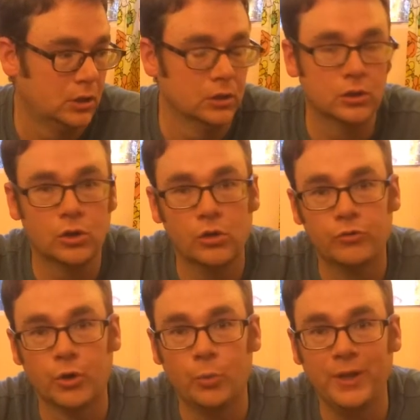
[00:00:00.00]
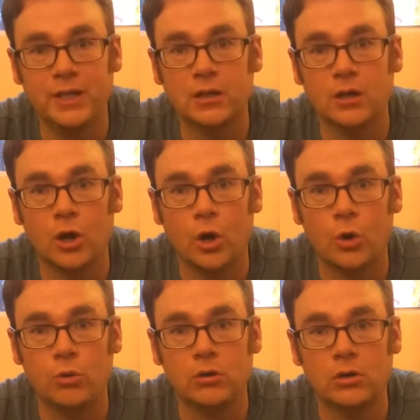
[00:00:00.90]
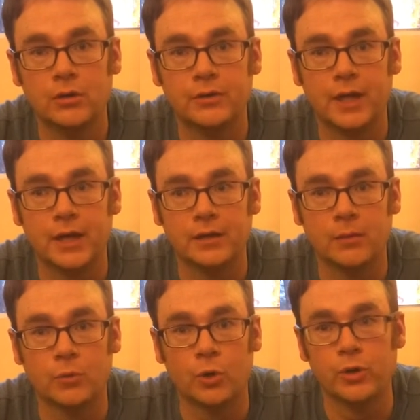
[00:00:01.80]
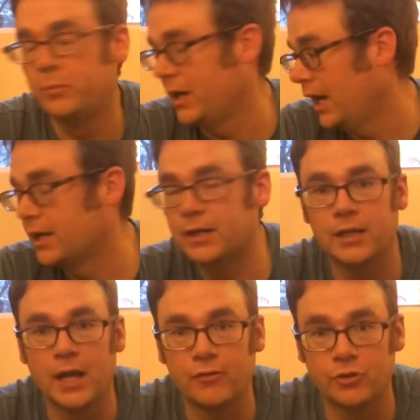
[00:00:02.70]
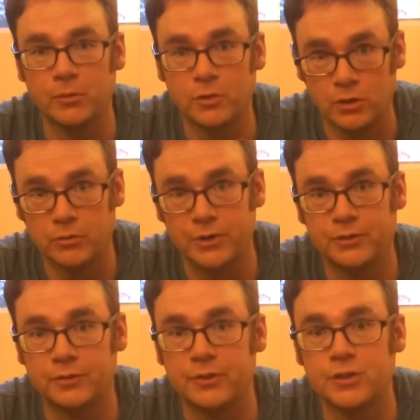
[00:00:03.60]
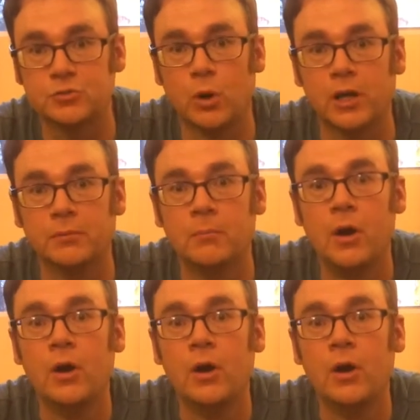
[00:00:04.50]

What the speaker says: little over a week ago that I'm going to be editing after I'm done with this one,